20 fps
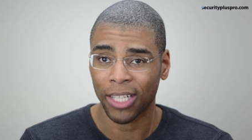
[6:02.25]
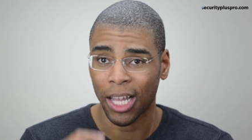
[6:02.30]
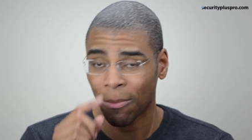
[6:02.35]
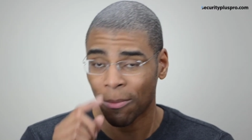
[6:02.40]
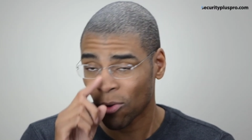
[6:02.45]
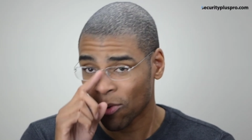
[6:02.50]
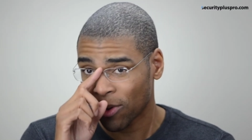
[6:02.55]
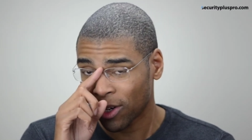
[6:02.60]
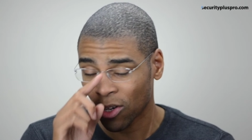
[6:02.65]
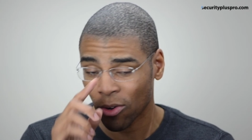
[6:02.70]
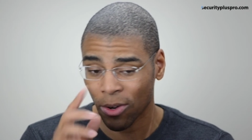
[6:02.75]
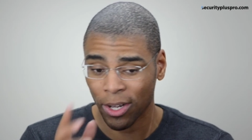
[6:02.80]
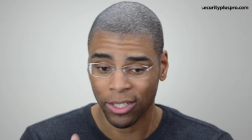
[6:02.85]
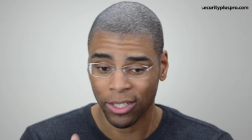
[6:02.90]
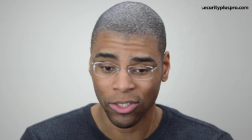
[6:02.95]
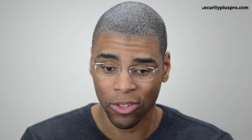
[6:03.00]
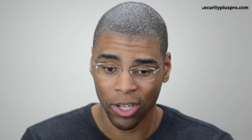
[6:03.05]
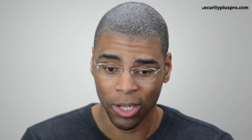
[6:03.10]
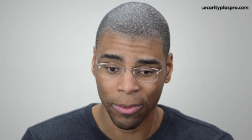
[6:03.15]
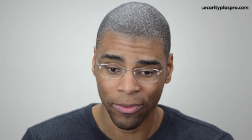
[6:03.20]
I'm going to go ahead and
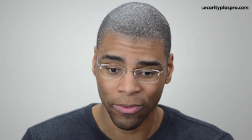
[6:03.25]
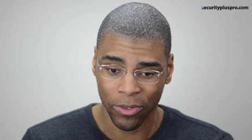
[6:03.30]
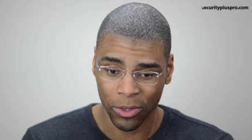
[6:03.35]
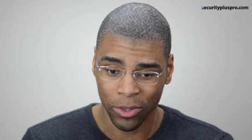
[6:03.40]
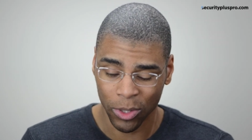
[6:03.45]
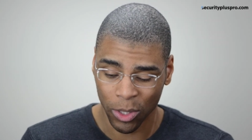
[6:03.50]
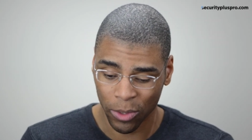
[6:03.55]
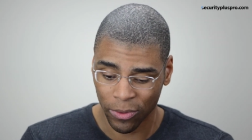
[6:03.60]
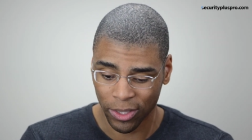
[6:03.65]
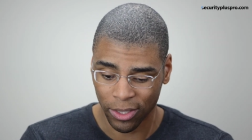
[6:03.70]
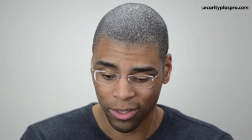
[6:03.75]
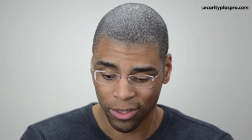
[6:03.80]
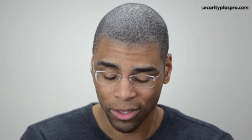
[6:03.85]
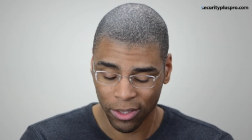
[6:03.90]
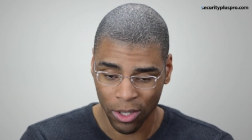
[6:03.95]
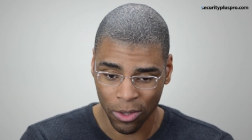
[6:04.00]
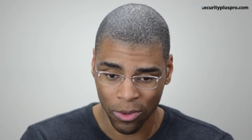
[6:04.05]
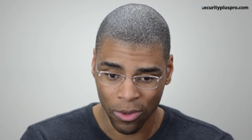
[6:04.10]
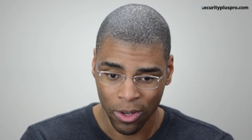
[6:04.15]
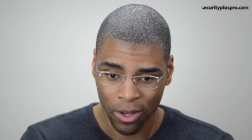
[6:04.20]
start up a few services.
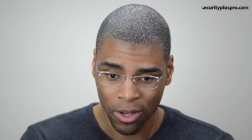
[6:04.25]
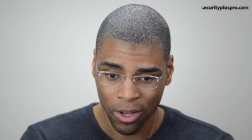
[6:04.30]
So